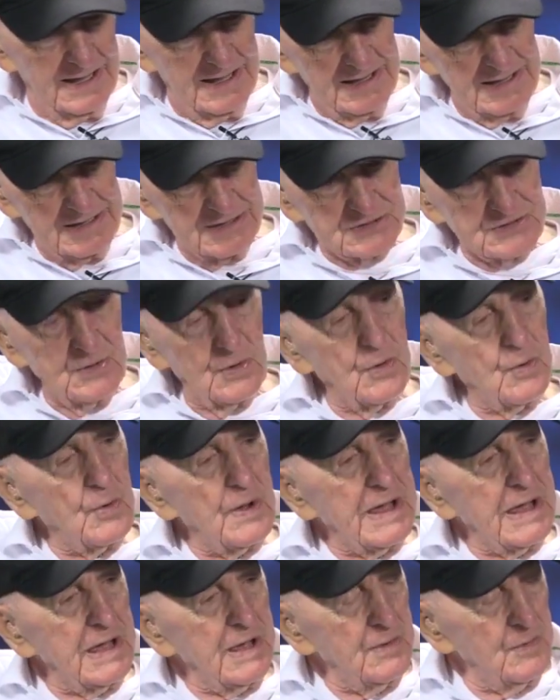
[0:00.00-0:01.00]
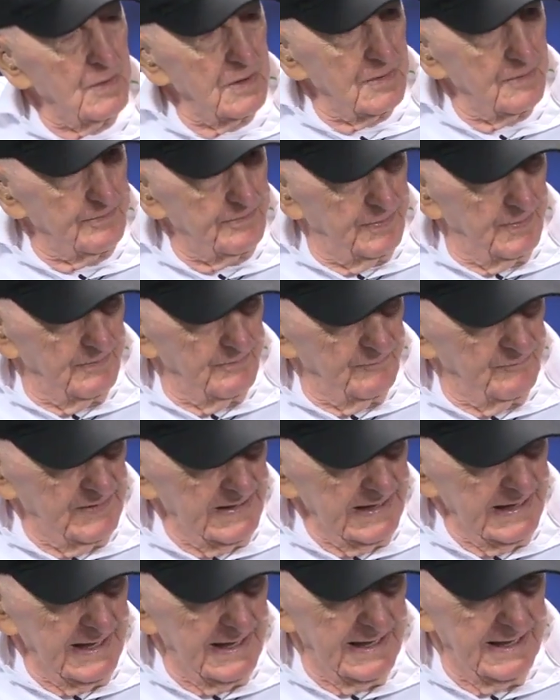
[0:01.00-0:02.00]
He said, we will,
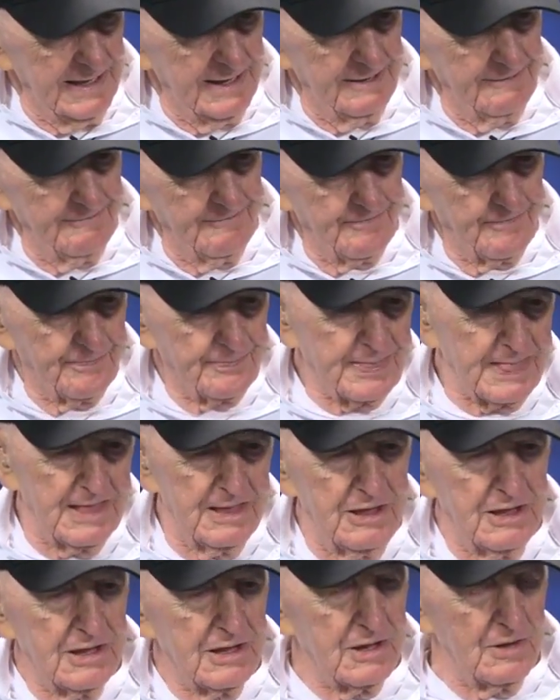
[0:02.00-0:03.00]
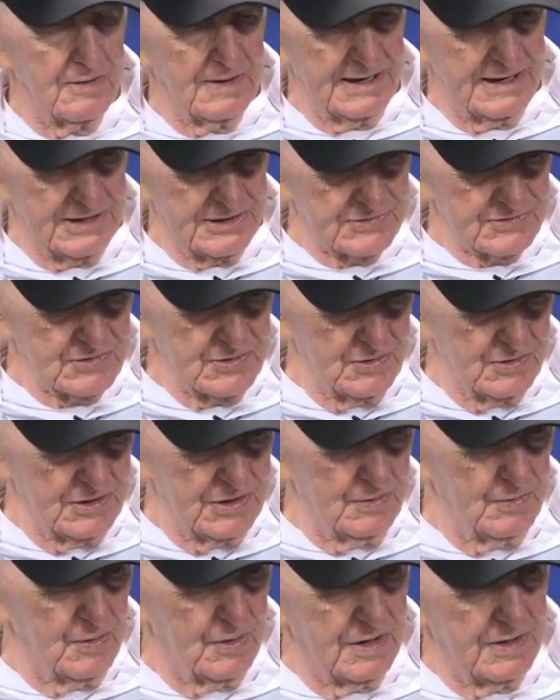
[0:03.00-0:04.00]
VA, you can go any school
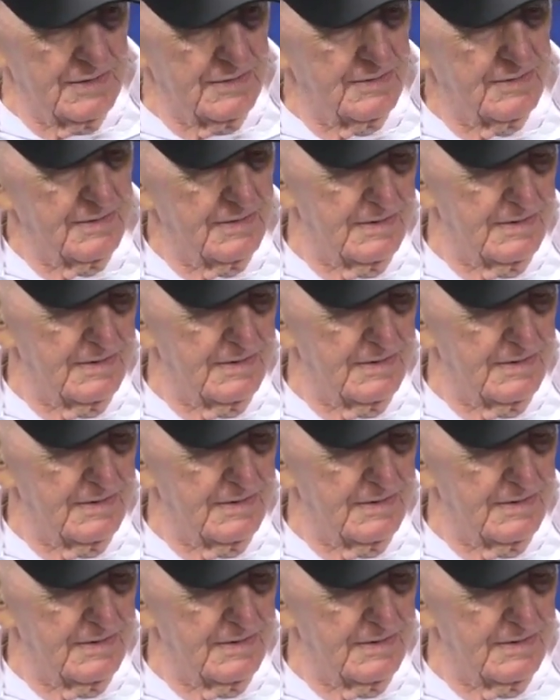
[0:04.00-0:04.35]
you want.